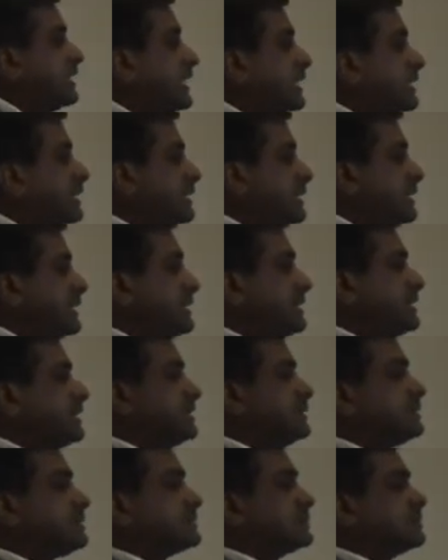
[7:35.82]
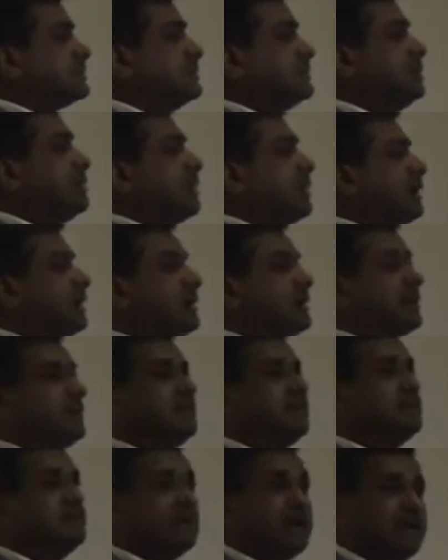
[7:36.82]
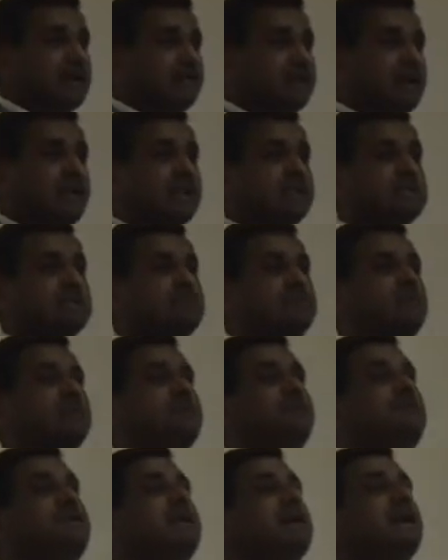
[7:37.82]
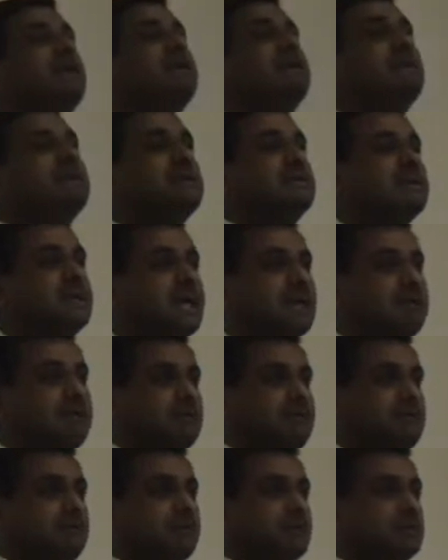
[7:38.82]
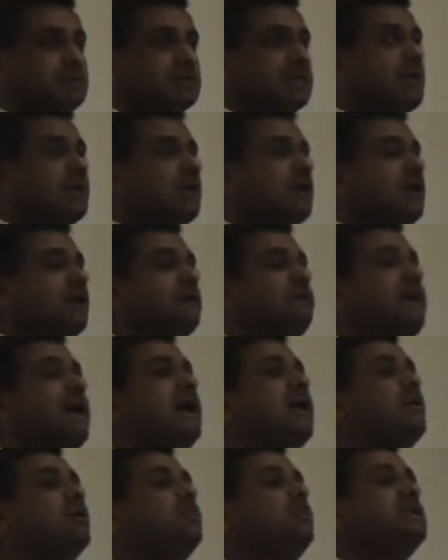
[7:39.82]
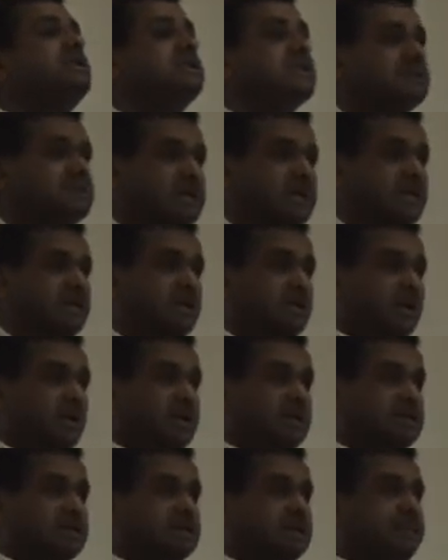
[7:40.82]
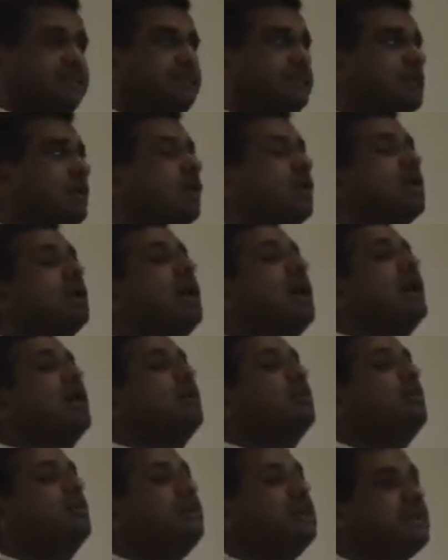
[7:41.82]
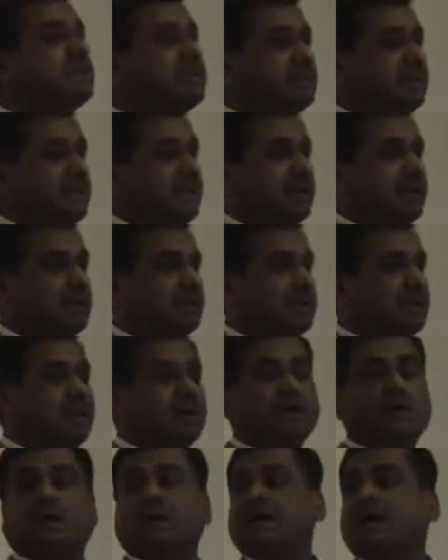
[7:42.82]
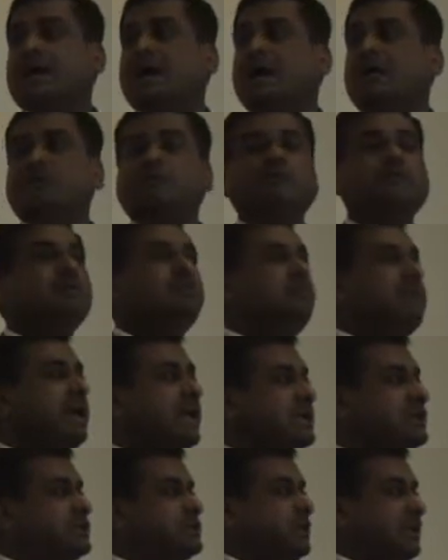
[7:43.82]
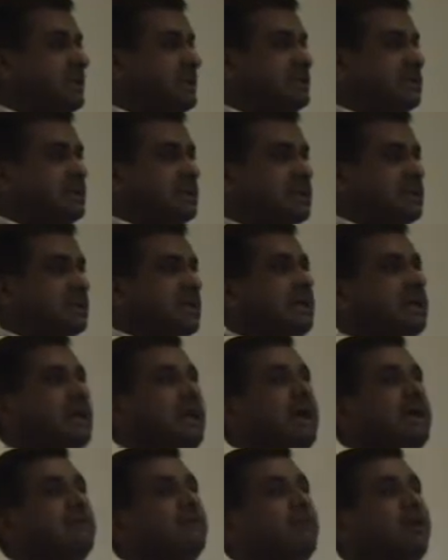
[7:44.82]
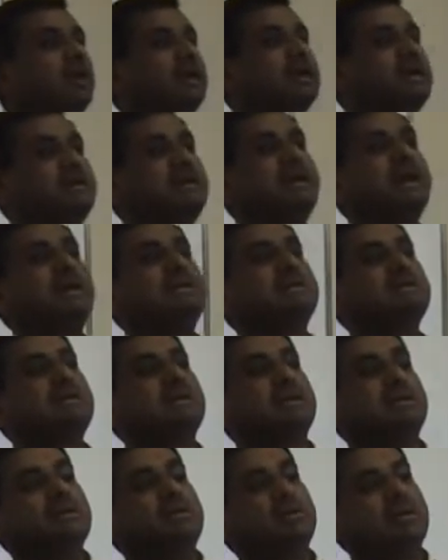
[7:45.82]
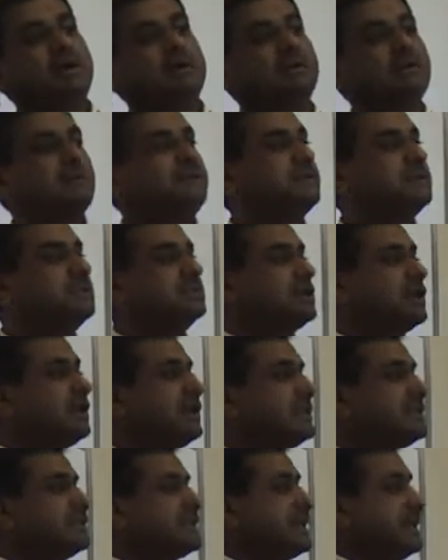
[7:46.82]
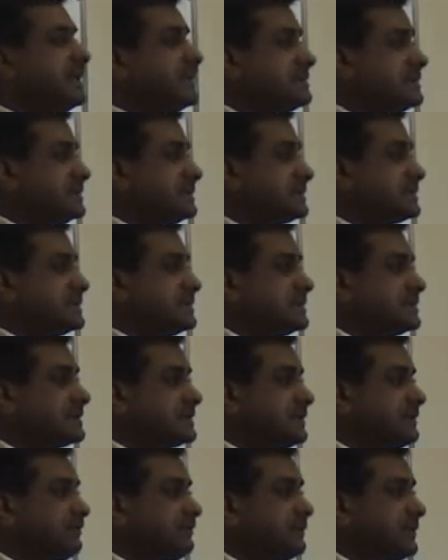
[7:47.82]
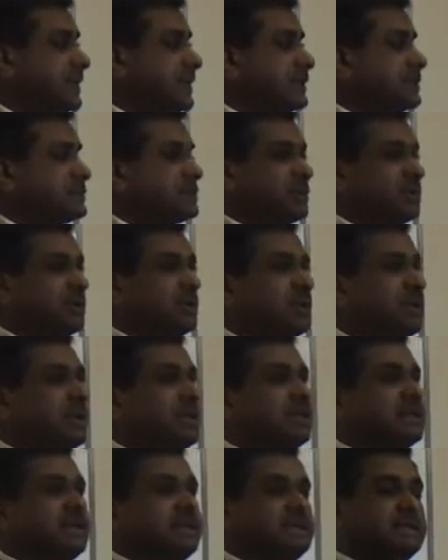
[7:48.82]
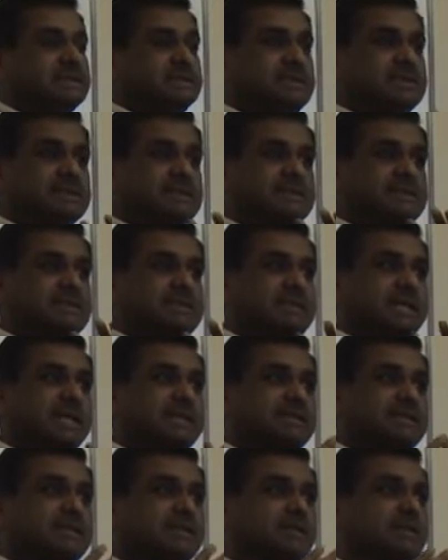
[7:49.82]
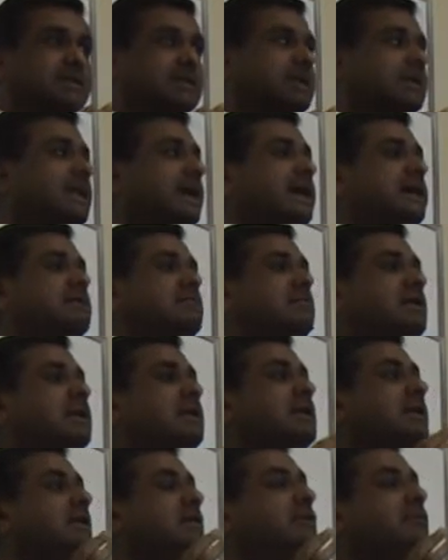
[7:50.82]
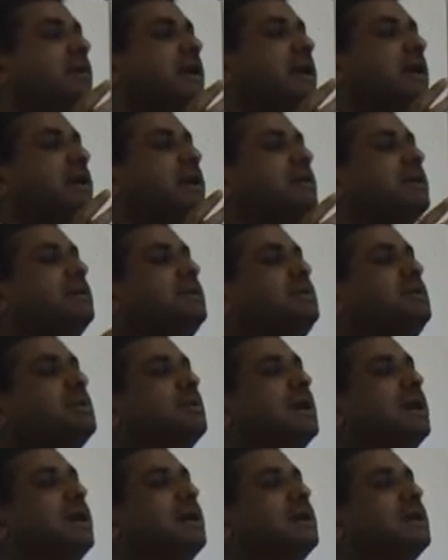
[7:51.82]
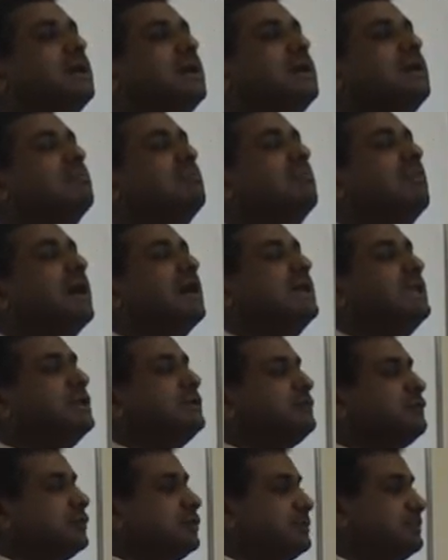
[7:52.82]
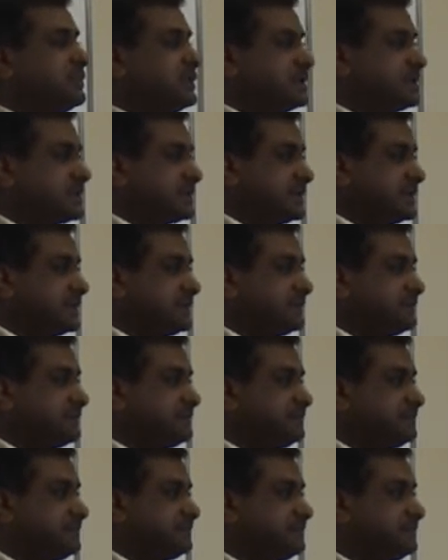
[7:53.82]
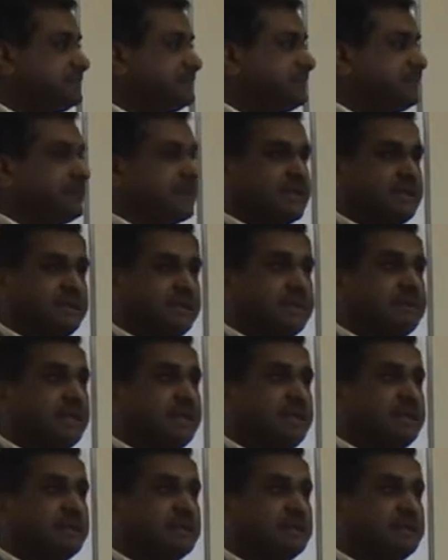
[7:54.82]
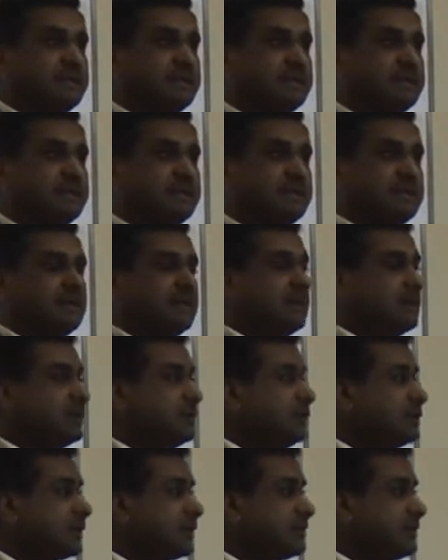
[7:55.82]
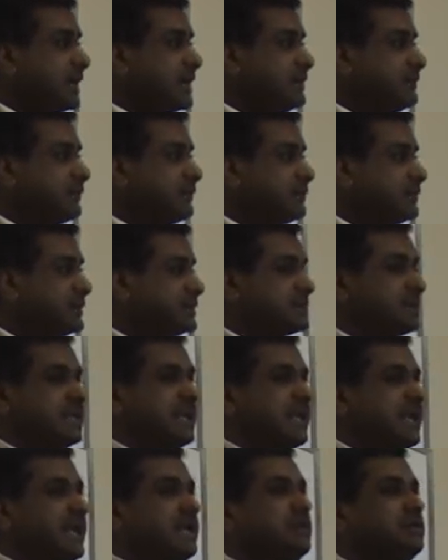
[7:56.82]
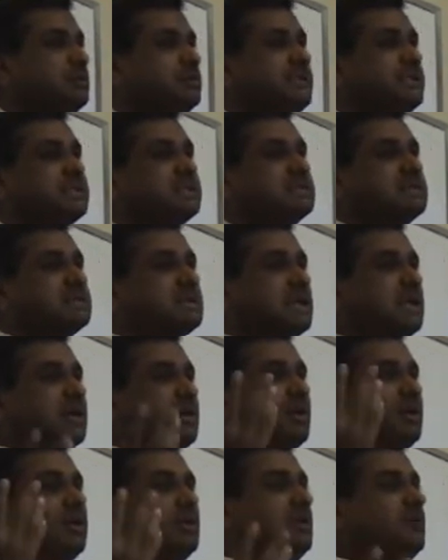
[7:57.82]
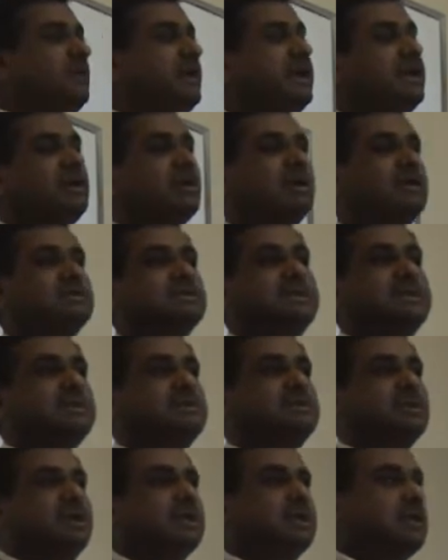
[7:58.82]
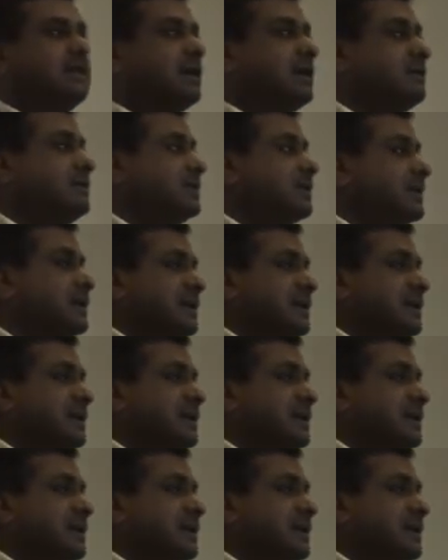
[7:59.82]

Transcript: that it is not driving us, but we are in the driving force of how we generate thoughts, or how we think, or how we make choices, and what it does to our physiological existence. So it is just changing your alignment where you are a mindful person. Is that right? You are a mindful person, and I do this whole weight loss things all around the